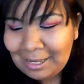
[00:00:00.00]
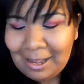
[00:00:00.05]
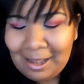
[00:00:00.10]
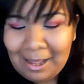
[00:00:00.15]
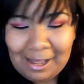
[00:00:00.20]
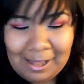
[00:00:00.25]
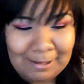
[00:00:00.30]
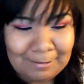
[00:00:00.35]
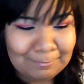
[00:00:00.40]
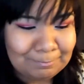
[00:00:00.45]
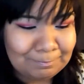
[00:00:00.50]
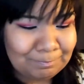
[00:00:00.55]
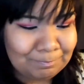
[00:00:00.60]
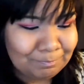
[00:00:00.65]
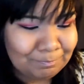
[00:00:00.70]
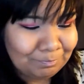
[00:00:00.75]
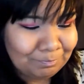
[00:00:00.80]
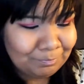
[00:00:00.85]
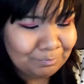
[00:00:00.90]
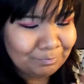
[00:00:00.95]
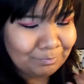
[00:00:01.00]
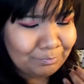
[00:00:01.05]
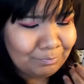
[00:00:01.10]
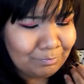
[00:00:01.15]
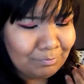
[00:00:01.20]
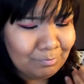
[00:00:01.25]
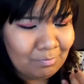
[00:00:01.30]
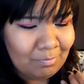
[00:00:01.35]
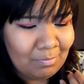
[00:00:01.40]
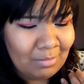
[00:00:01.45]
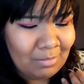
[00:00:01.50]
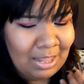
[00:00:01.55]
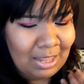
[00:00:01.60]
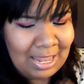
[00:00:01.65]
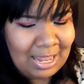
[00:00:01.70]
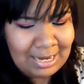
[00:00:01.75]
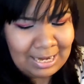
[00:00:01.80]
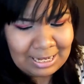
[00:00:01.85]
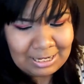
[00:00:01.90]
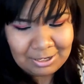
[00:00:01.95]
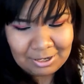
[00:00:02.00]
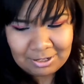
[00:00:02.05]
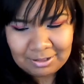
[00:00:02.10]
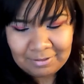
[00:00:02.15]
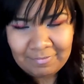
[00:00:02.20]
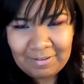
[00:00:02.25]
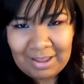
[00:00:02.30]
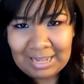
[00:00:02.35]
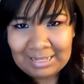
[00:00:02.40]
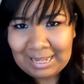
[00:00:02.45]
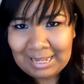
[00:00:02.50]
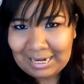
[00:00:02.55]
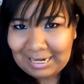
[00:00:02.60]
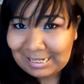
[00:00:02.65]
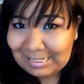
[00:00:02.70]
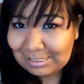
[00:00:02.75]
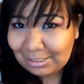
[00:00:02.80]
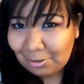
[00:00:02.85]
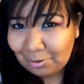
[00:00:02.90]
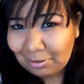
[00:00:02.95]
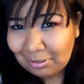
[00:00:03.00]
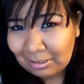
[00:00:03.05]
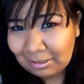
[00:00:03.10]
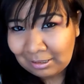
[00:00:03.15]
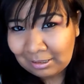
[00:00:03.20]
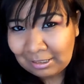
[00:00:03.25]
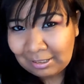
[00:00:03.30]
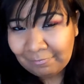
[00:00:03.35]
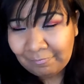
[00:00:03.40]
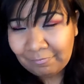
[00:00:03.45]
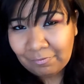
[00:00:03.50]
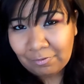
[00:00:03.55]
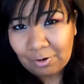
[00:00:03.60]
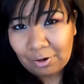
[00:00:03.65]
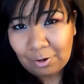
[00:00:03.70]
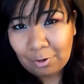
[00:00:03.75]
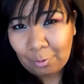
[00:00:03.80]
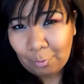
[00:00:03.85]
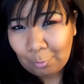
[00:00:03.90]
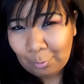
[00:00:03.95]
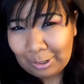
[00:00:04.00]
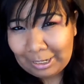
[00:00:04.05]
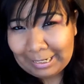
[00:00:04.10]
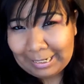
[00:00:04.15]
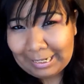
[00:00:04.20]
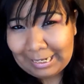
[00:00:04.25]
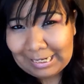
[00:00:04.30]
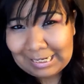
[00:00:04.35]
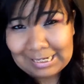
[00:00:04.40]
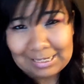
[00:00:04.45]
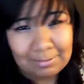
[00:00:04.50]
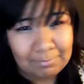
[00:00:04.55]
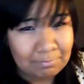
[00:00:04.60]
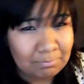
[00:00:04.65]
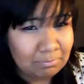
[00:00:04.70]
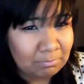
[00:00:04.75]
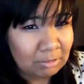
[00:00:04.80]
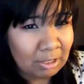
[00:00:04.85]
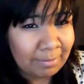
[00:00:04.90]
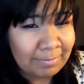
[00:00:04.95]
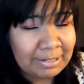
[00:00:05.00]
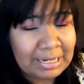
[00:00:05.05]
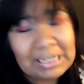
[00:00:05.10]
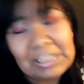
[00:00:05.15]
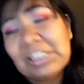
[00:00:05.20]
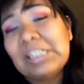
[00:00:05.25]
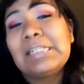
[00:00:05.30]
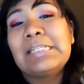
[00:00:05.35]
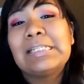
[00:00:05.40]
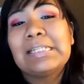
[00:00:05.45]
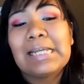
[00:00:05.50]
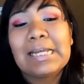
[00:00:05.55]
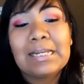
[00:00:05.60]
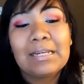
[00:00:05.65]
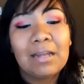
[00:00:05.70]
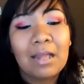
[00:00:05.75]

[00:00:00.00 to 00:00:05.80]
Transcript: And I know the fact that it's for oily combination skin.